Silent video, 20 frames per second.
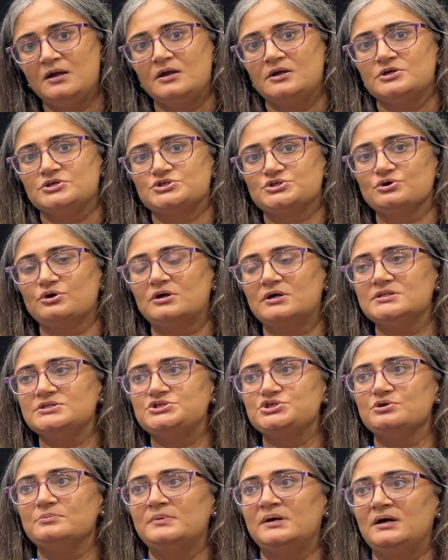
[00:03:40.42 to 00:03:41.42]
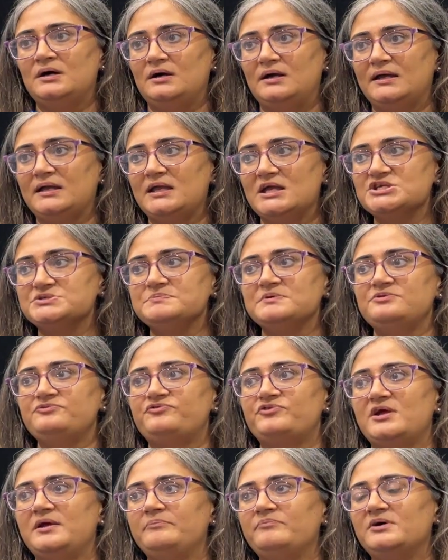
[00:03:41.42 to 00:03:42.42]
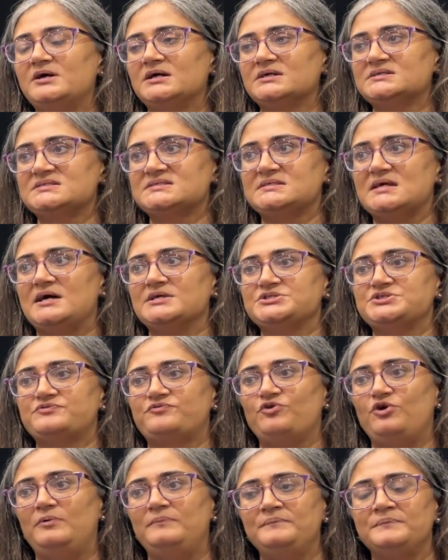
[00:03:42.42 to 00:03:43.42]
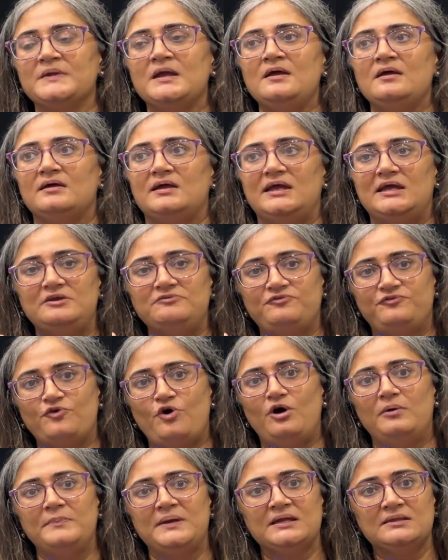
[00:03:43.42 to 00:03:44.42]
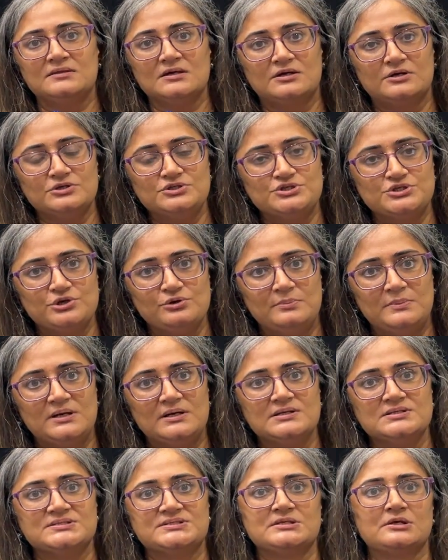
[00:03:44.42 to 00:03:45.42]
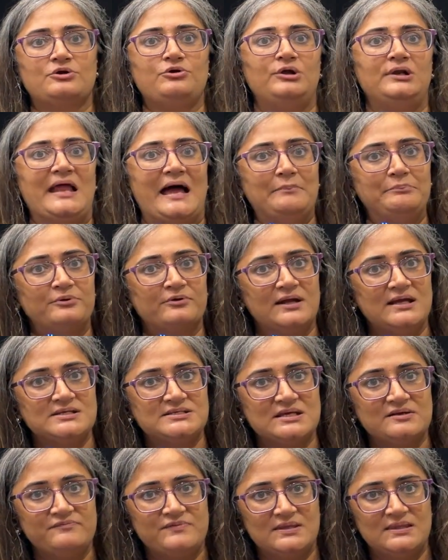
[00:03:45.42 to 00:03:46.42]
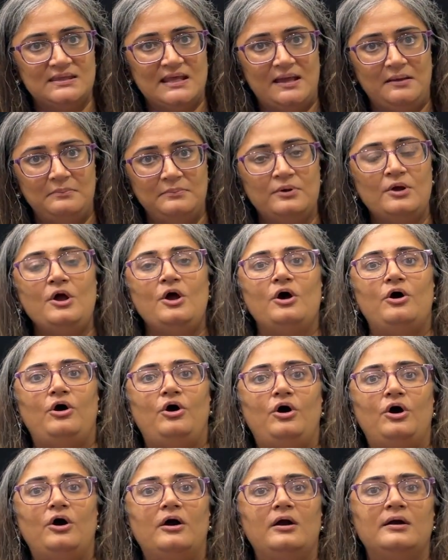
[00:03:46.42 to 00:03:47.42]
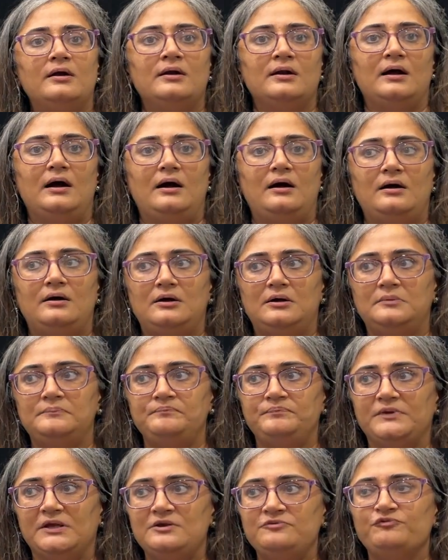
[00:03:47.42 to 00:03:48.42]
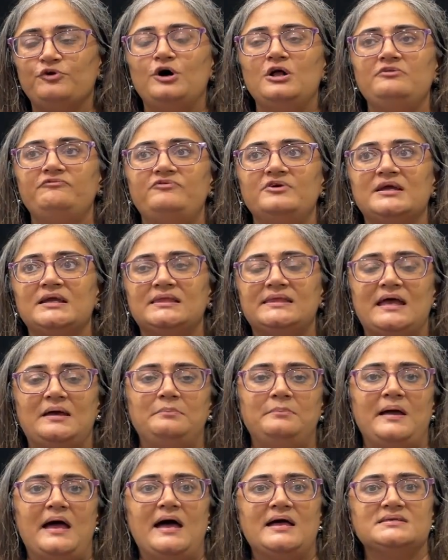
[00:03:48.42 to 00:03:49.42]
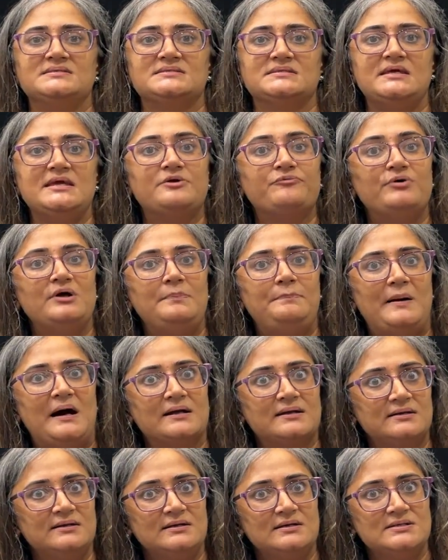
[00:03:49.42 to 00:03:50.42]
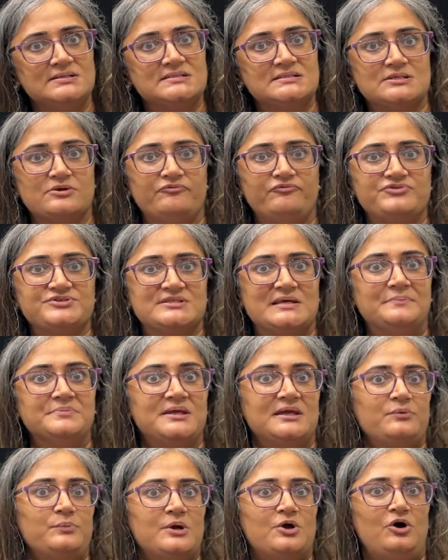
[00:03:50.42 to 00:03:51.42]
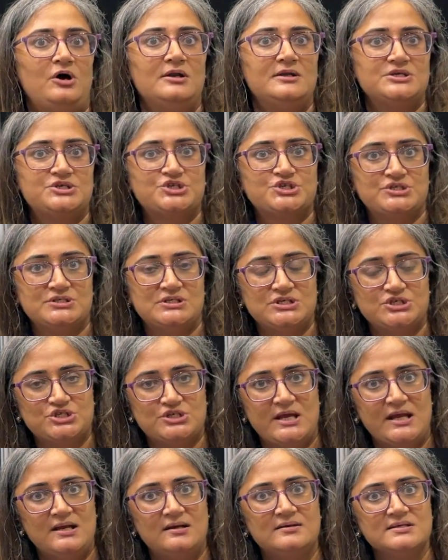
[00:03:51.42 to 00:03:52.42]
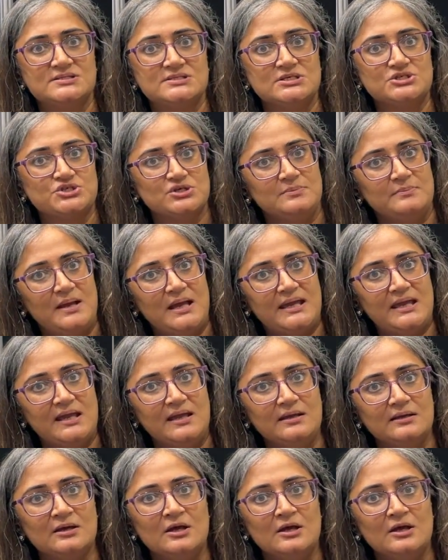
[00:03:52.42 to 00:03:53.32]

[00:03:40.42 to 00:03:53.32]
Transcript: So consumer engagement framework starts from informing the consumers, collaborating with them, or involving them as equal partners, something we call shared decision making.